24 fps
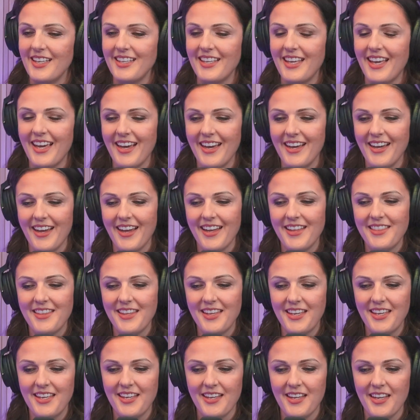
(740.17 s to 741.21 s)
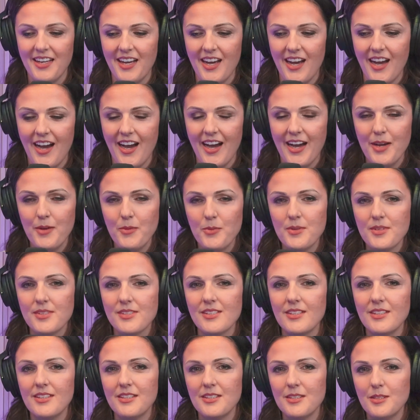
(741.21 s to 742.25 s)
Yeah, I think I was
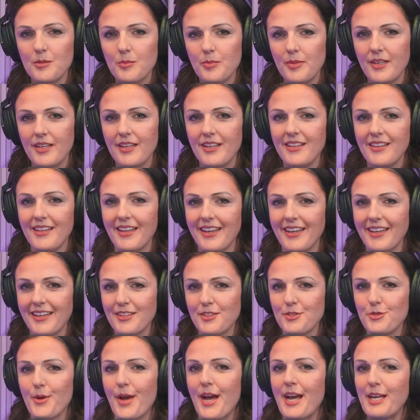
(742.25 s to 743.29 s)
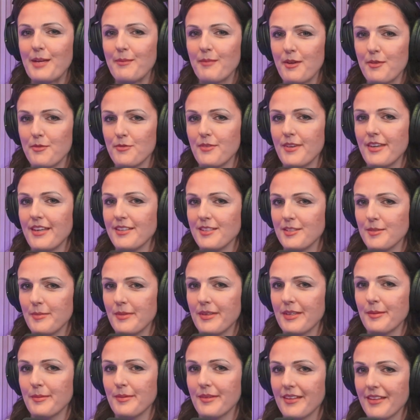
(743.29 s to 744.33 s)
a little bit like dragging my feet to
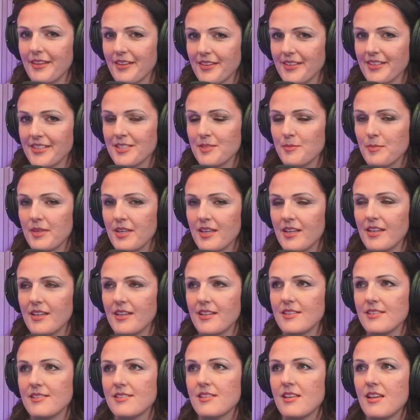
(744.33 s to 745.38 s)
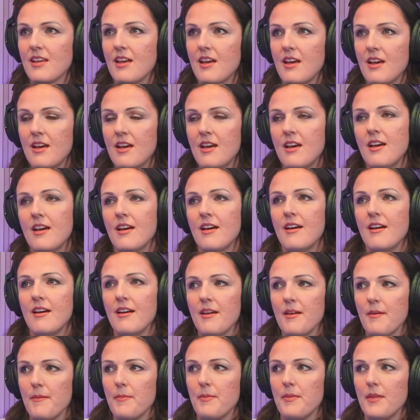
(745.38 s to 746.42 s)
be completely honest because
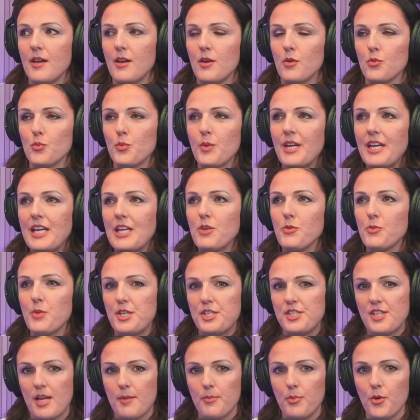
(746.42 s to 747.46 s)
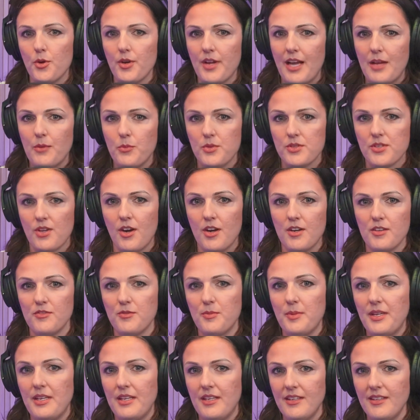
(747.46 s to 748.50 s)
reading Rich Dad Poor Dad was hard for
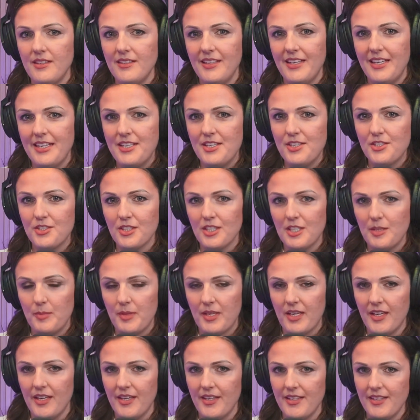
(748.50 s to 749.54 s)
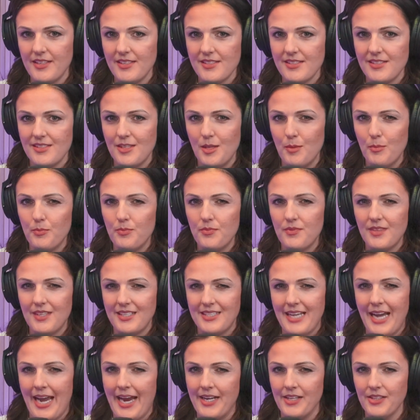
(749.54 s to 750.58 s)
me initially because the the
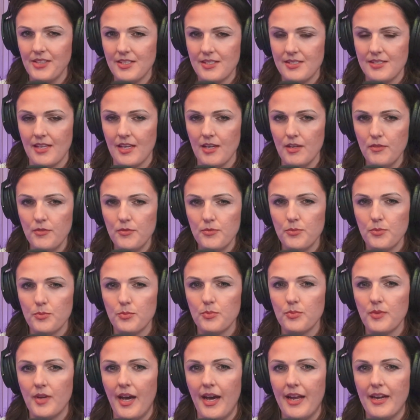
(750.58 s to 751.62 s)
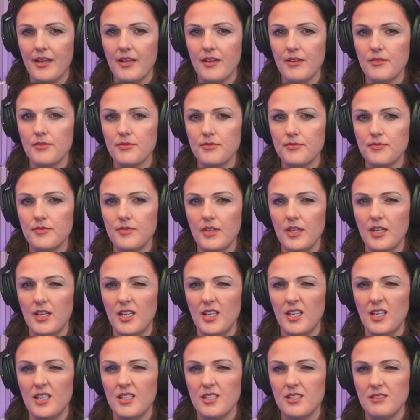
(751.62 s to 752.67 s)
title itself kind of
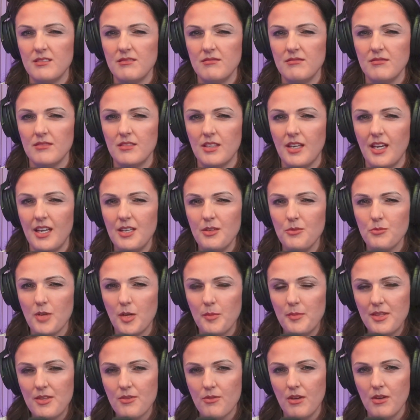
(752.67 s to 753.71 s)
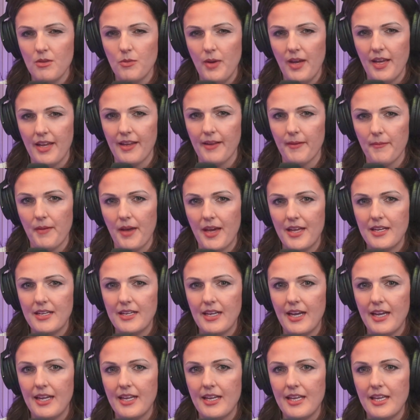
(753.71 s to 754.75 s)
uh, kind of rubbed me the wrong way. I,
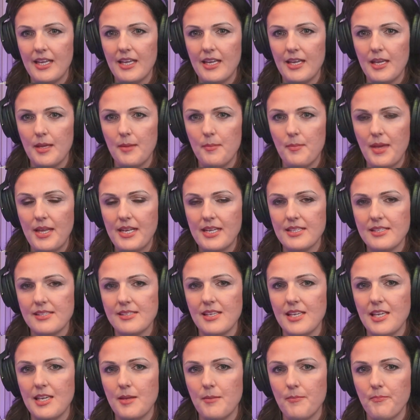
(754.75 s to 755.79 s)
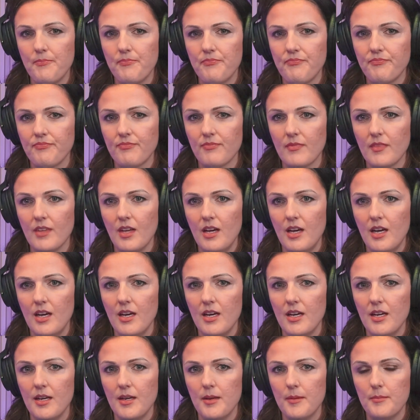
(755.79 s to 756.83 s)
I it made it seem
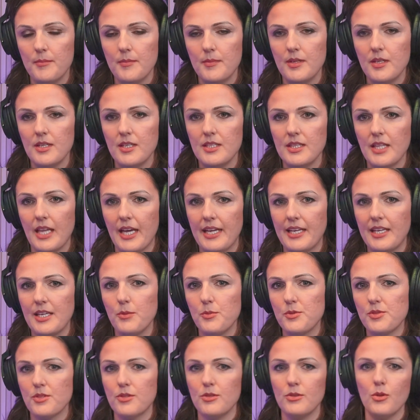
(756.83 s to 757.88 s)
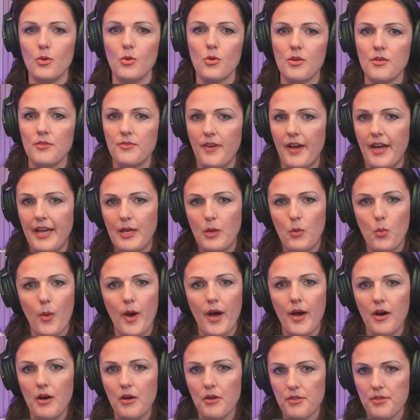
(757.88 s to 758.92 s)
um like it was glorifying
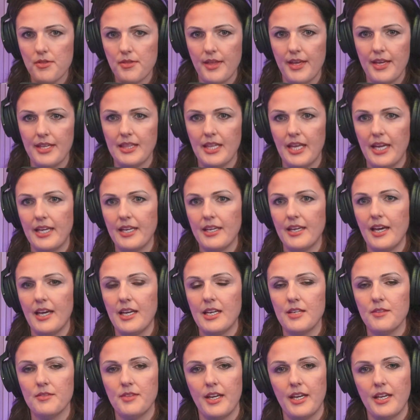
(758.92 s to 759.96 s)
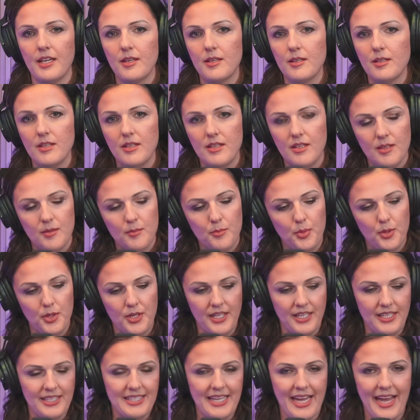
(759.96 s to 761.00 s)
wealth and like kind of like
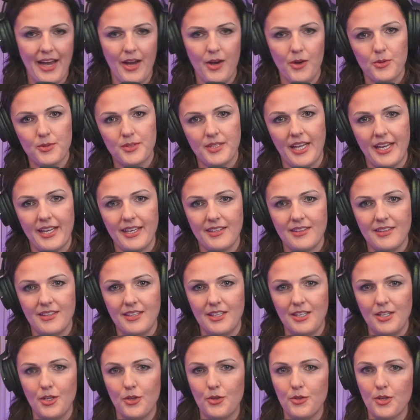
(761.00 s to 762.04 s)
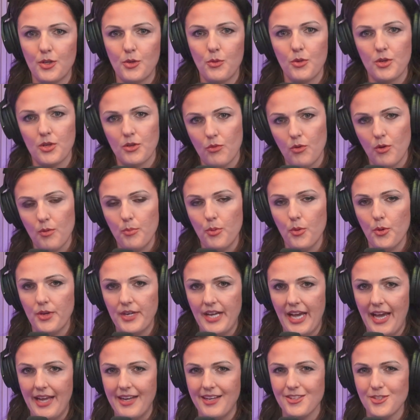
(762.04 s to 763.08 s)
putting down like the you know the quote unquote poor
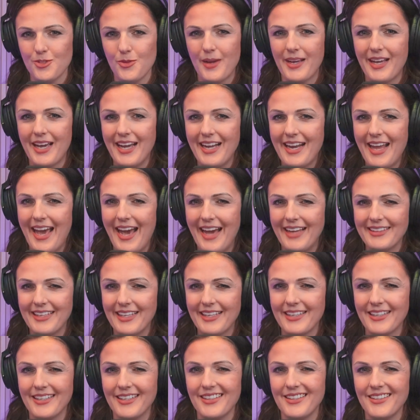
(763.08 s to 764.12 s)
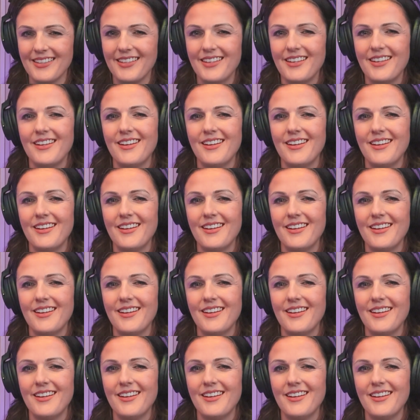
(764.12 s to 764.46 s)
dad and so i kind of had like a